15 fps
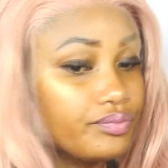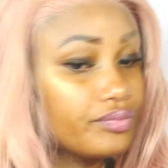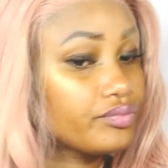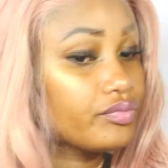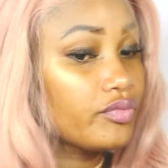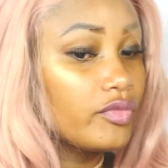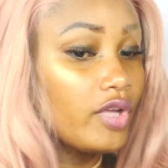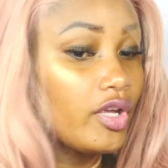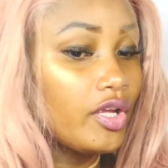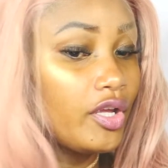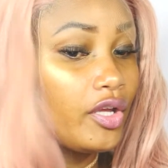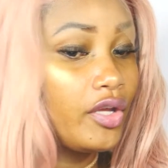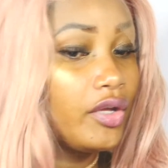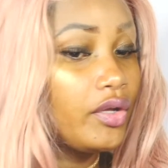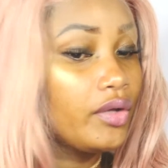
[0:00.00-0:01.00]

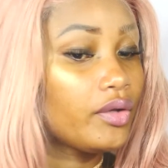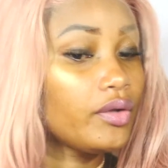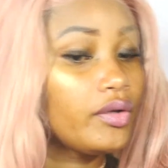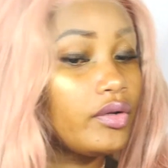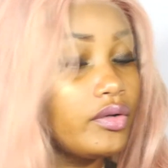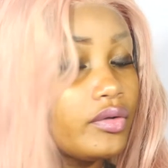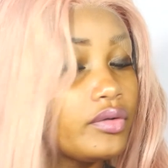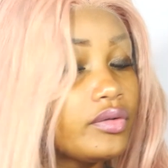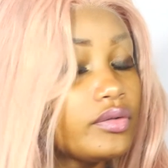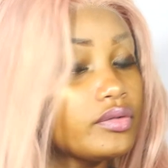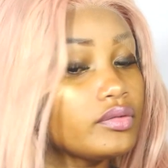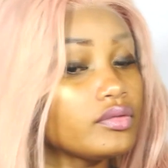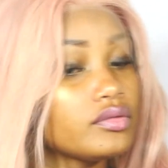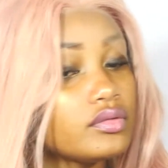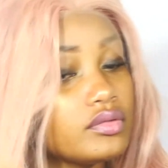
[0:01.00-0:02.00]

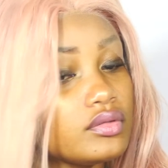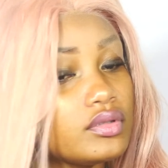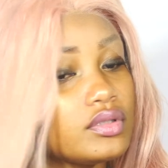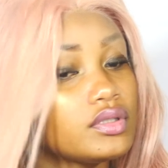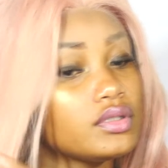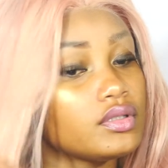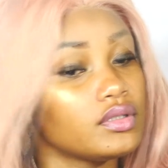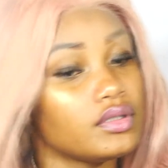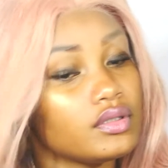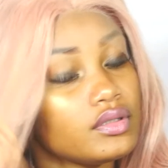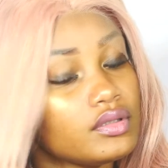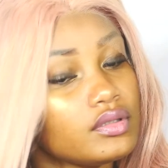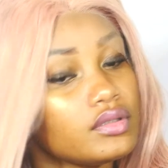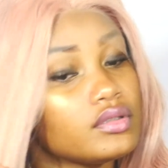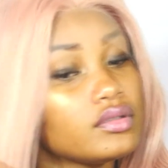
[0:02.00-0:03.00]

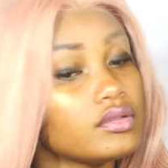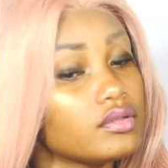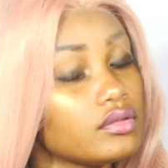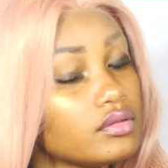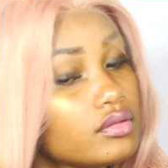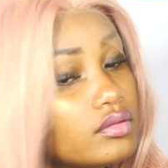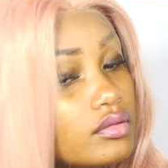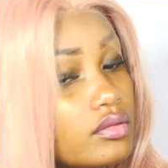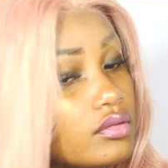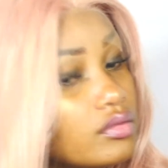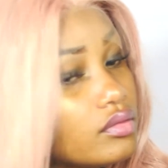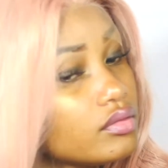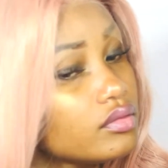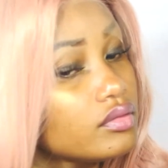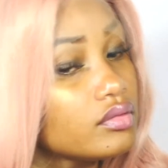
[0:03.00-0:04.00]

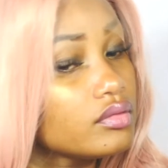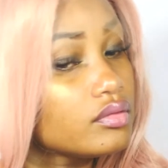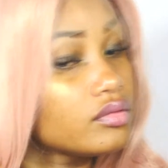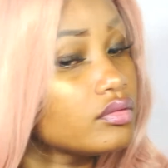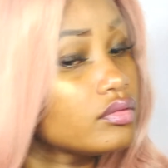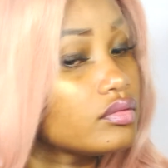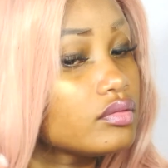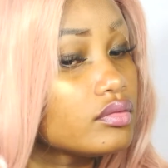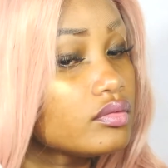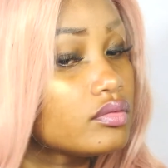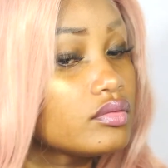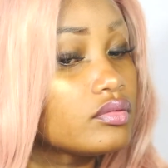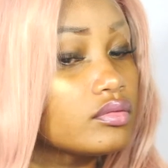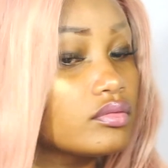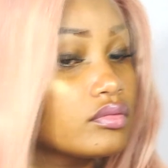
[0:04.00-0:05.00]

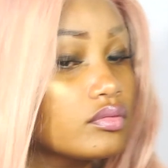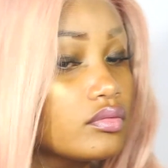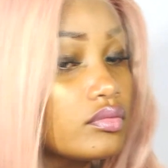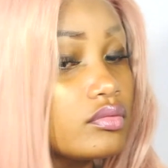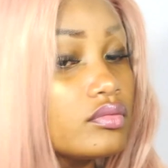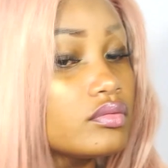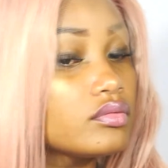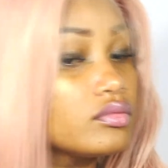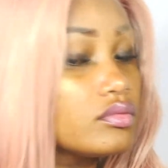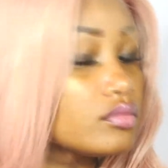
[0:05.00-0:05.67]
Nobody speaks.